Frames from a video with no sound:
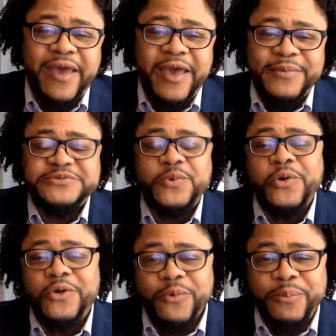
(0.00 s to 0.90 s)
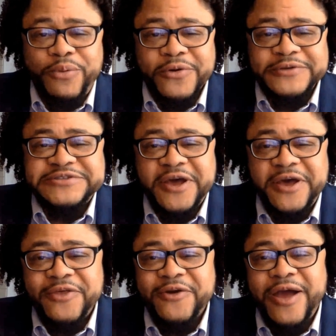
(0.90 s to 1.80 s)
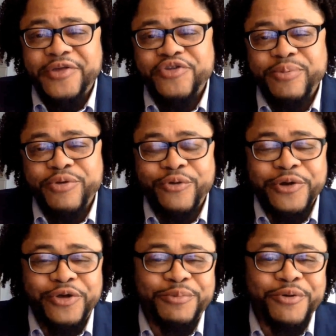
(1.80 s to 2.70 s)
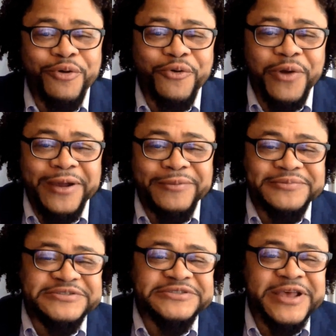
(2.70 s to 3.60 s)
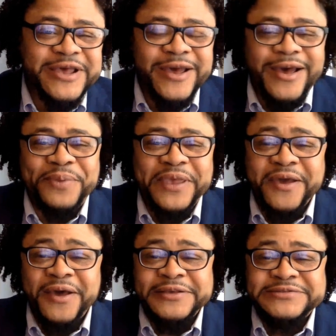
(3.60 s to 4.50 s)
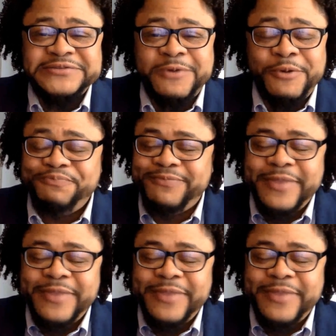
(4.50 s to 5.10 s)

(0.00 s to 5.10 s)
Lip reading: IBISWorld reports to other entrepreneurial programs because, well,